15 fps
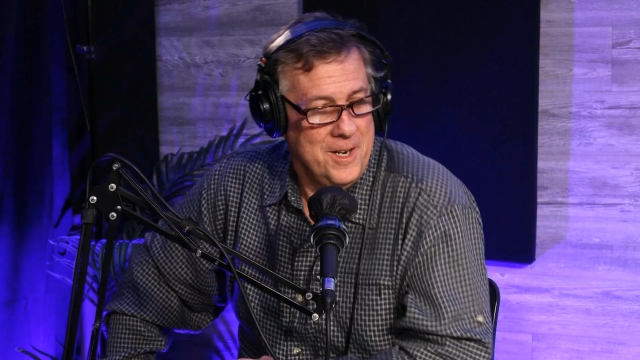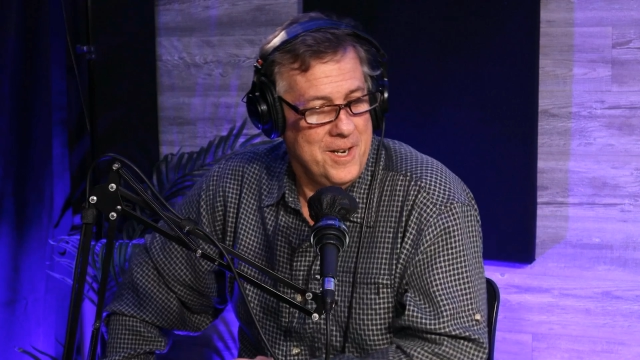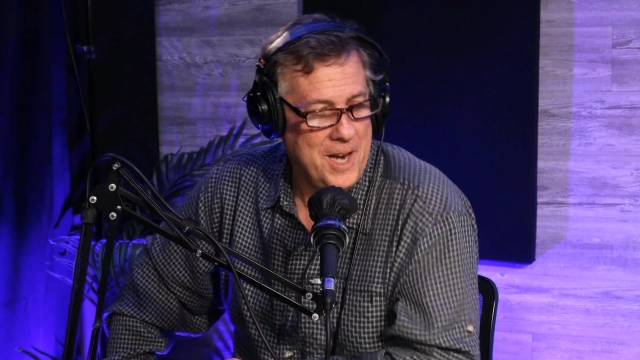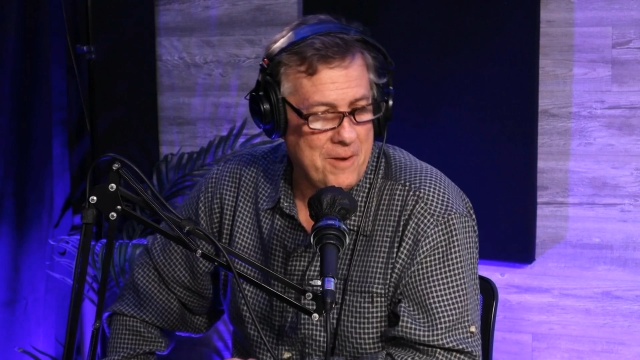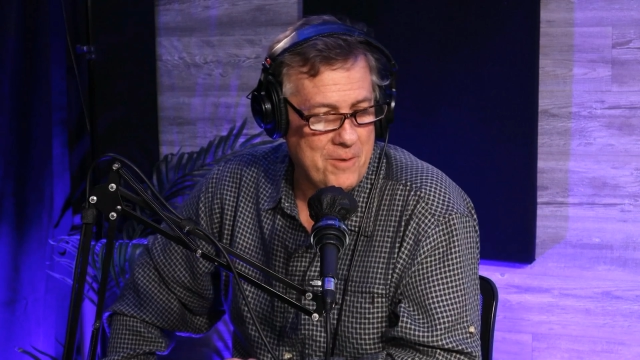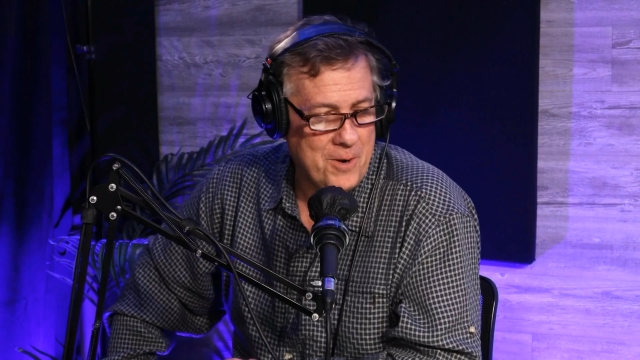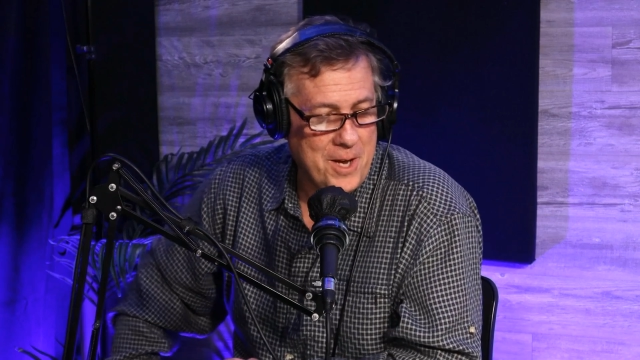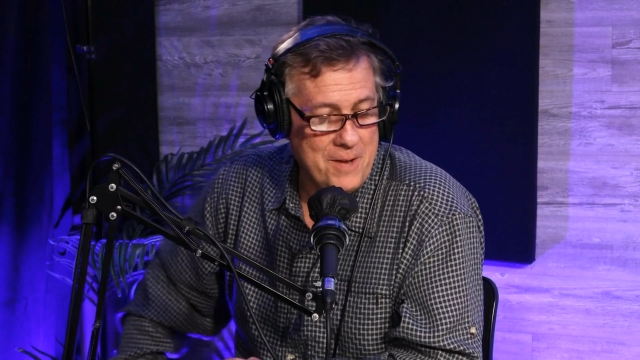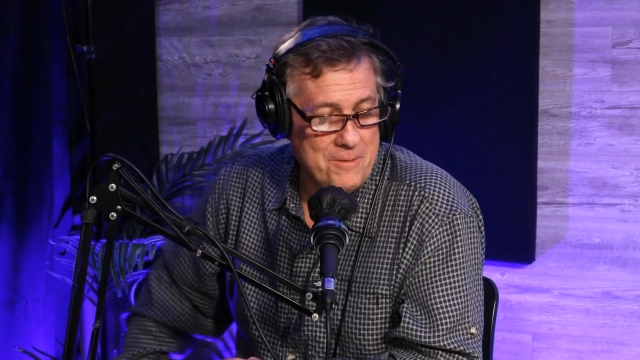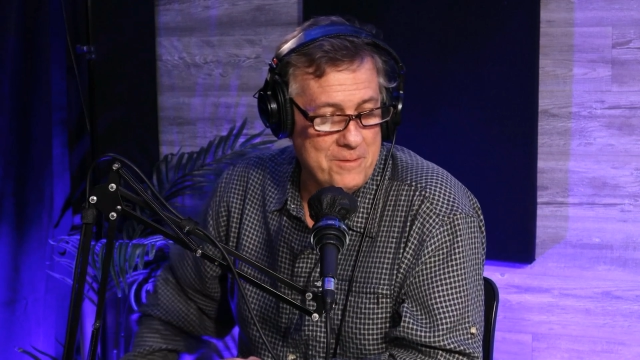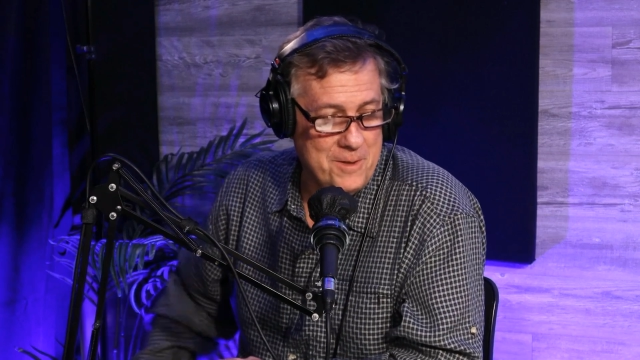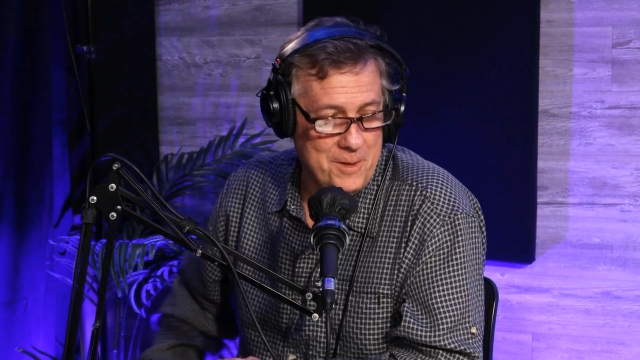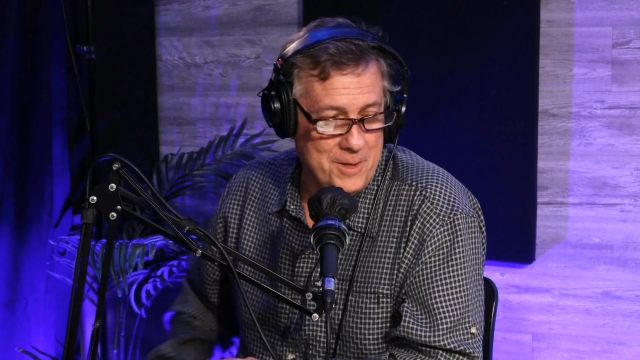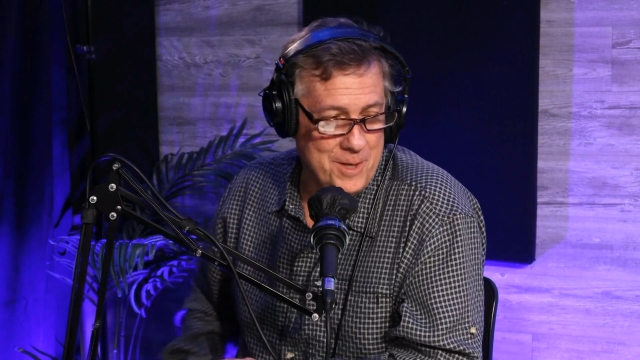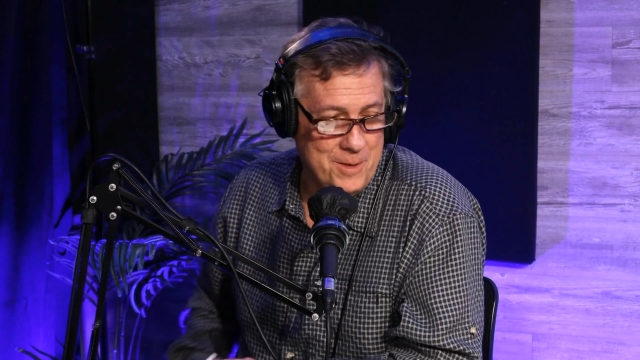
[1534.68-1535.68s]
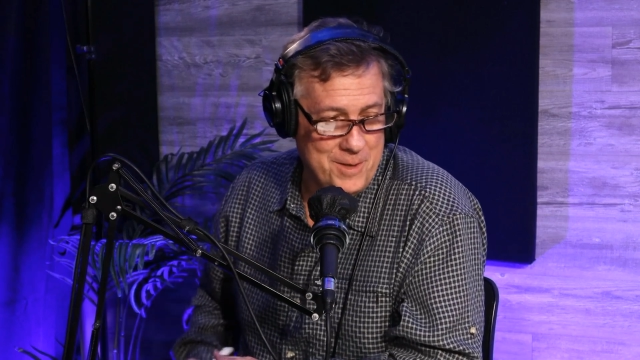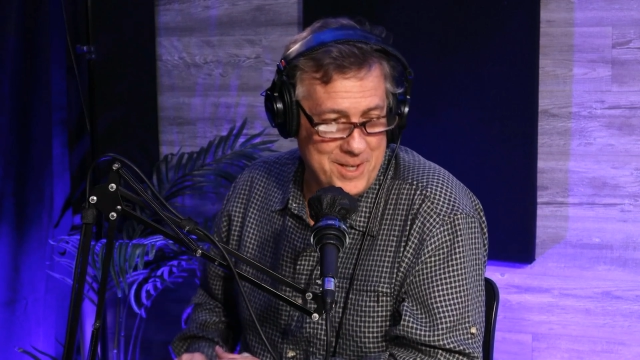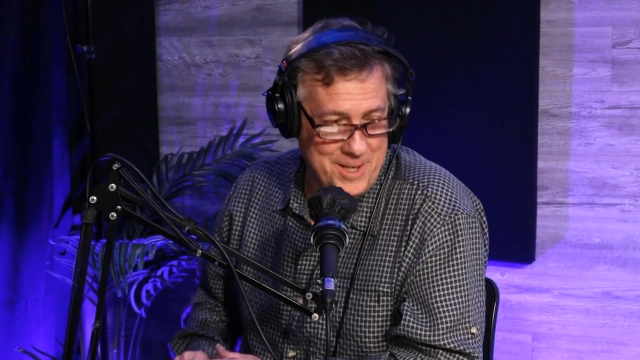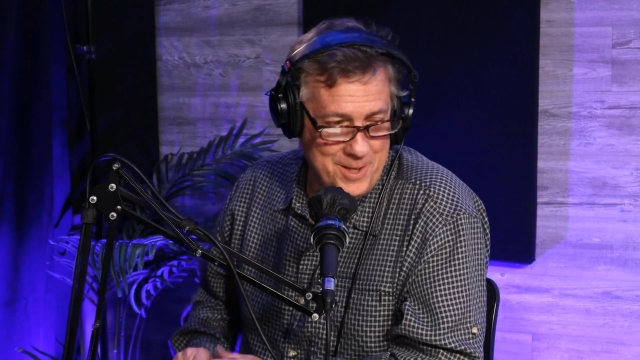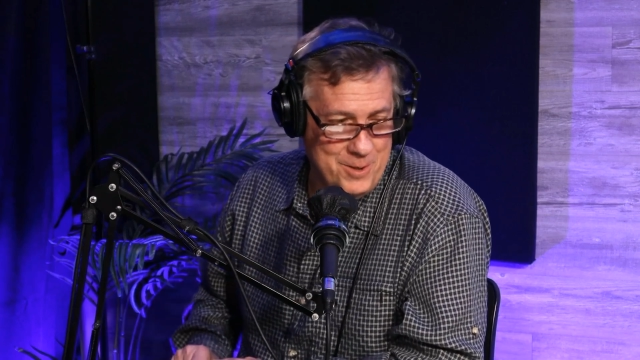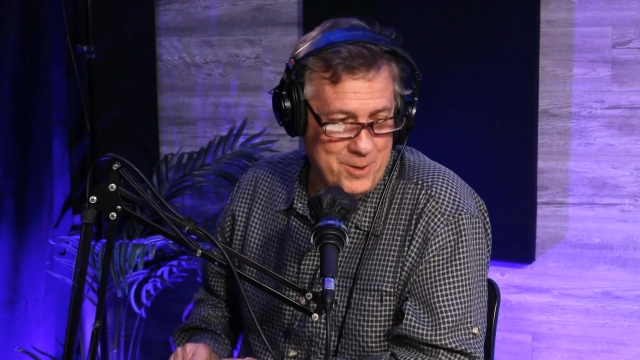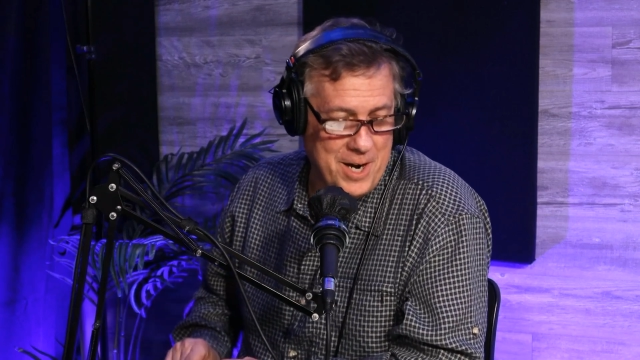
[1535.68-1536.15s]
never left the
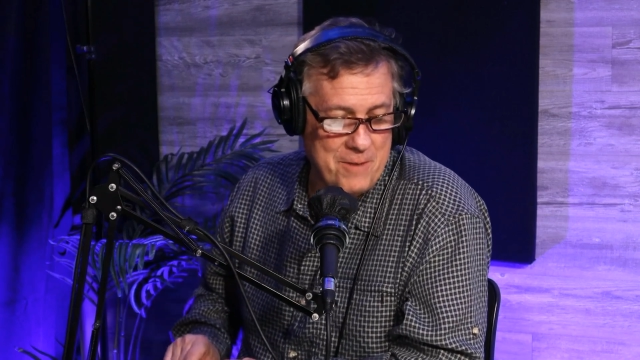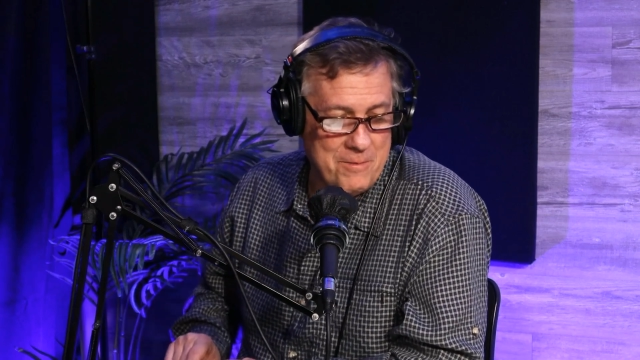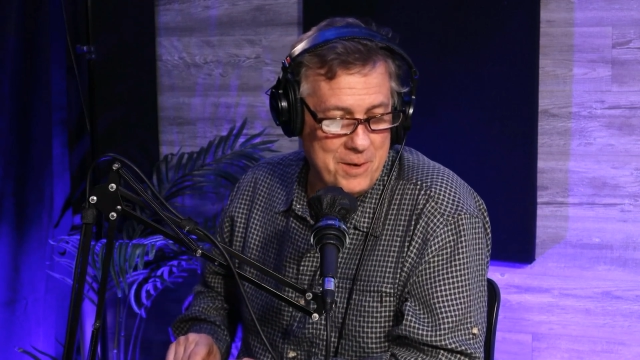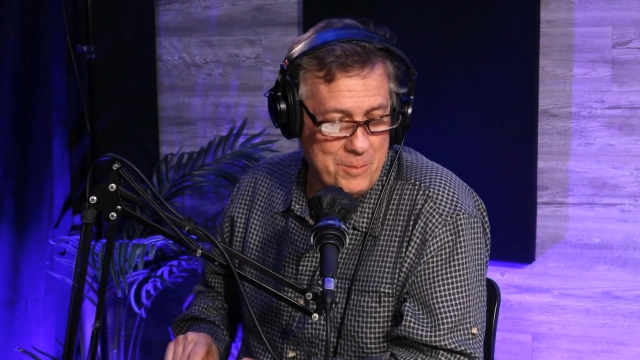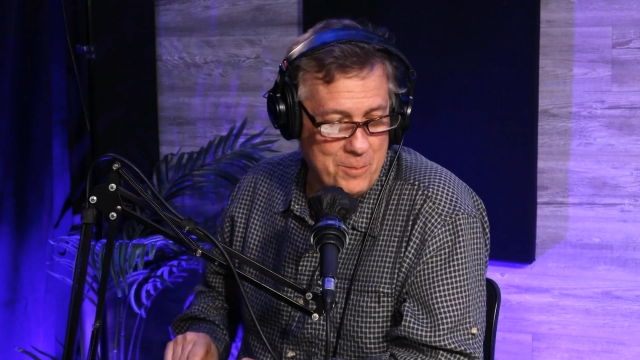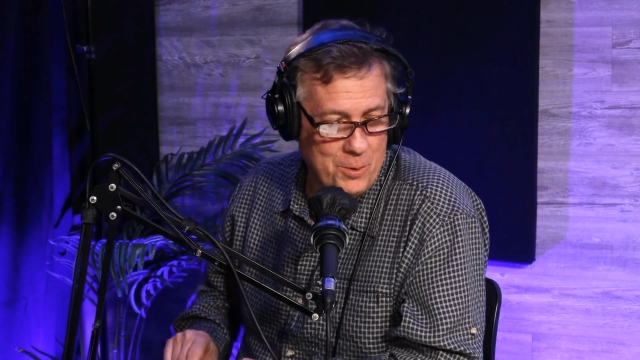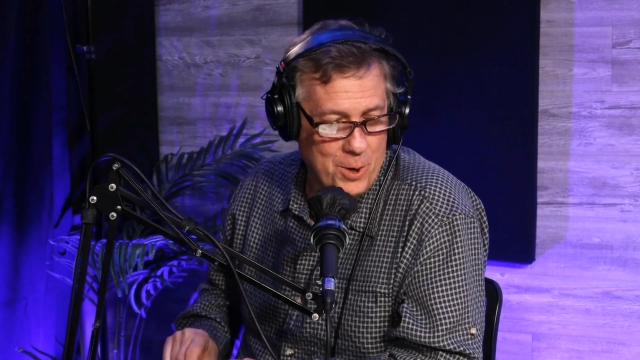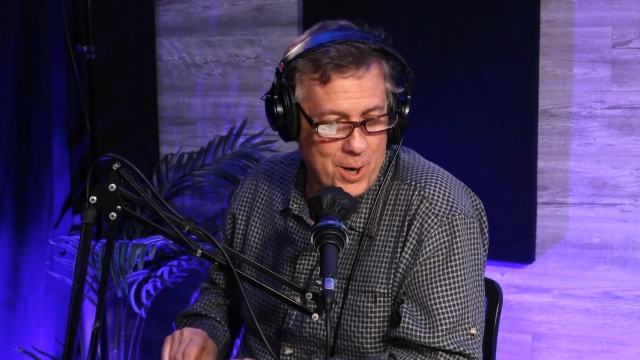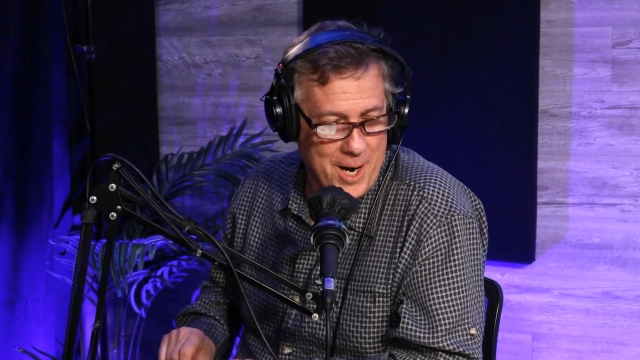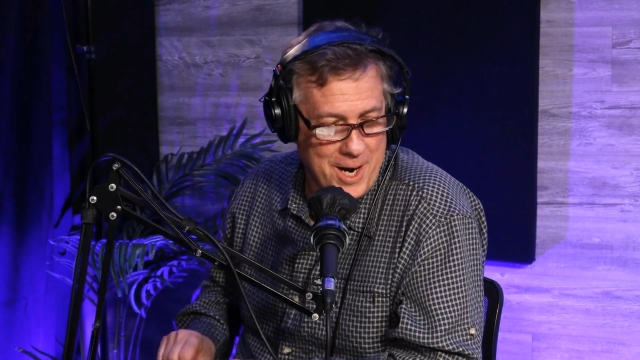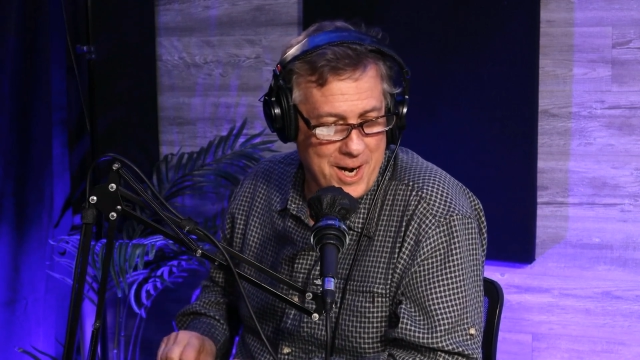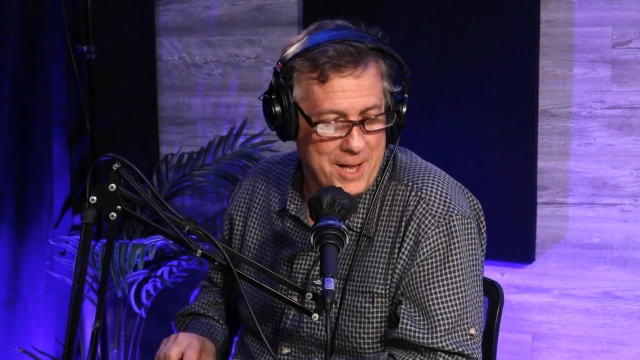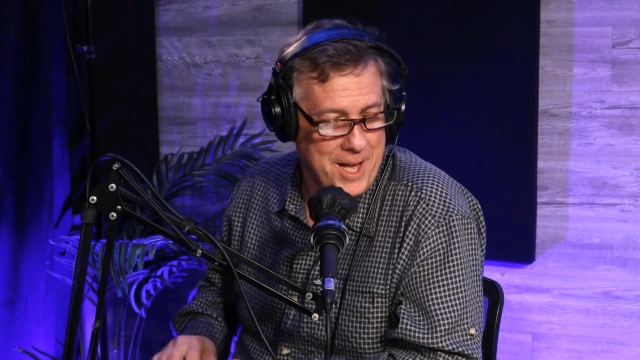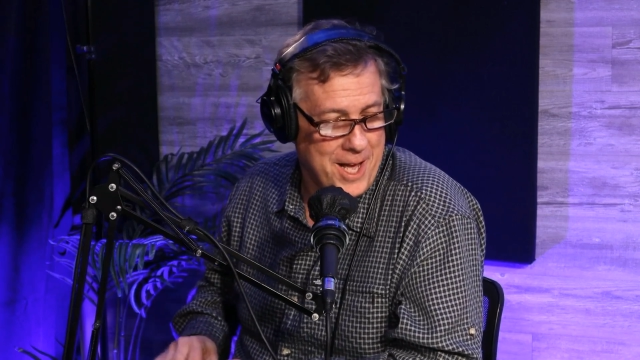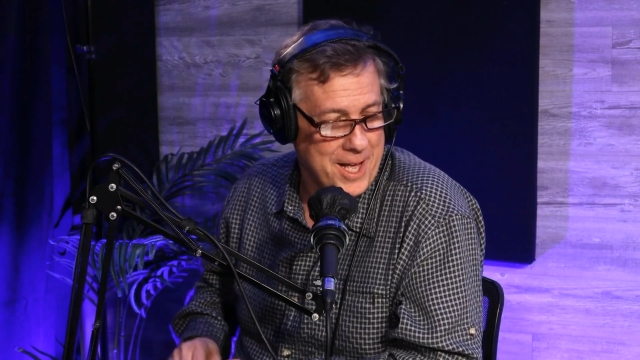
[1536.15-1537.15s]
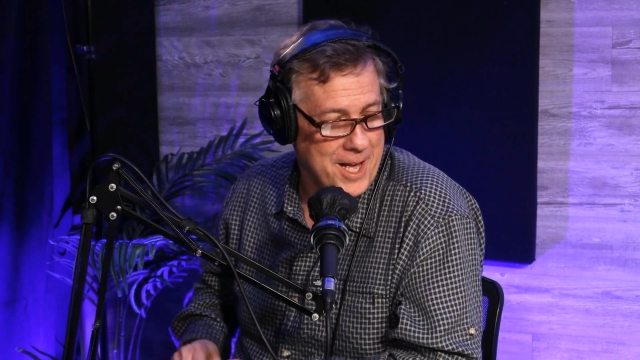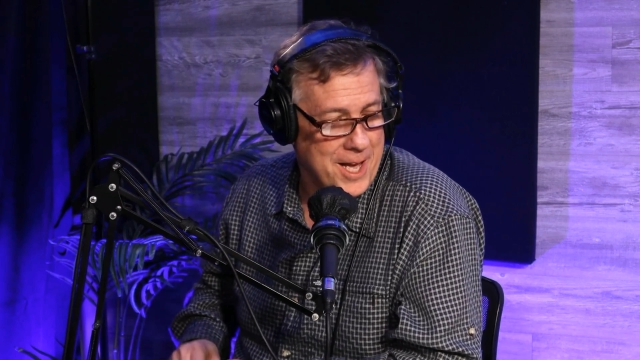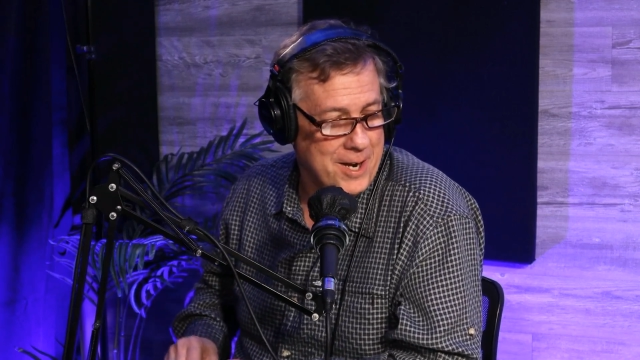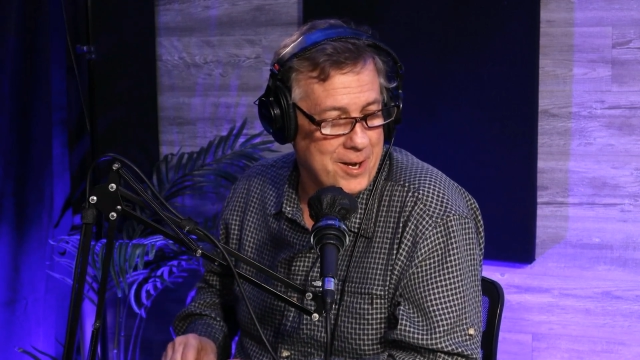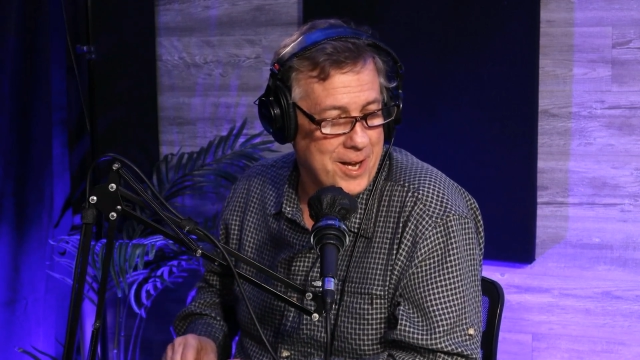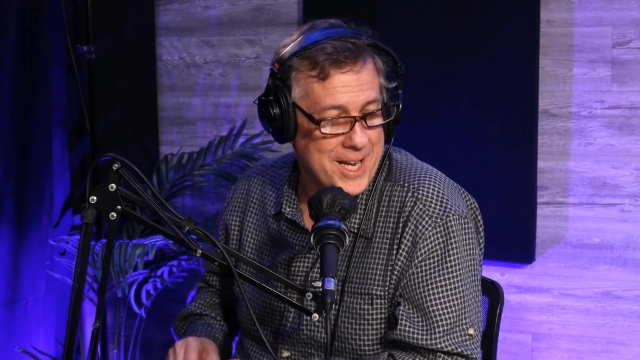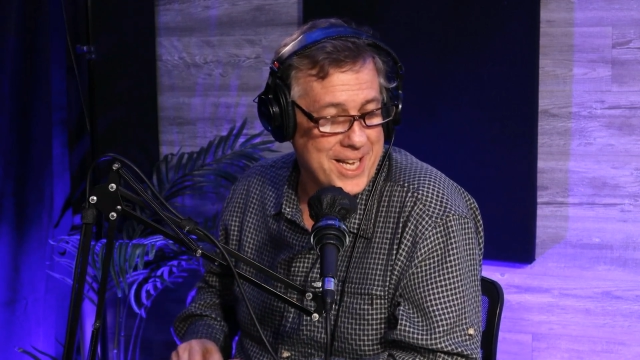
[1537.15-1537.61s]
drafting board, I
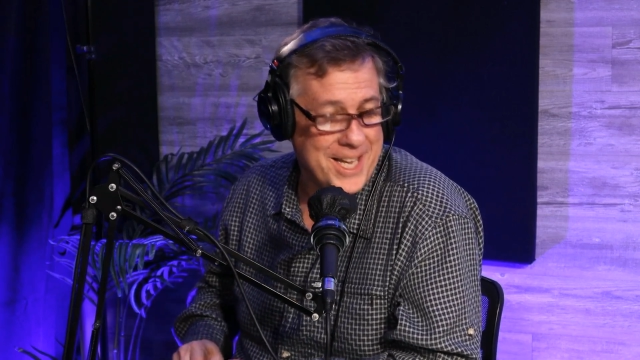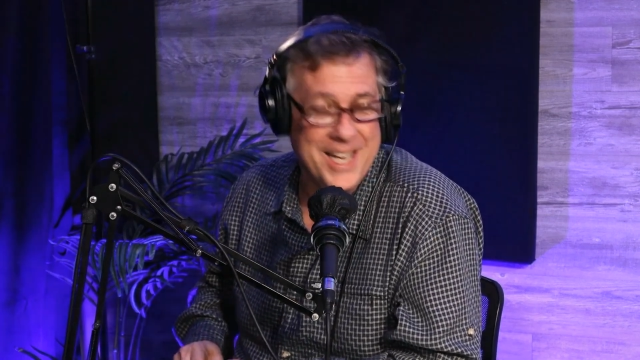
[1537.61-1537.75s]
kind of like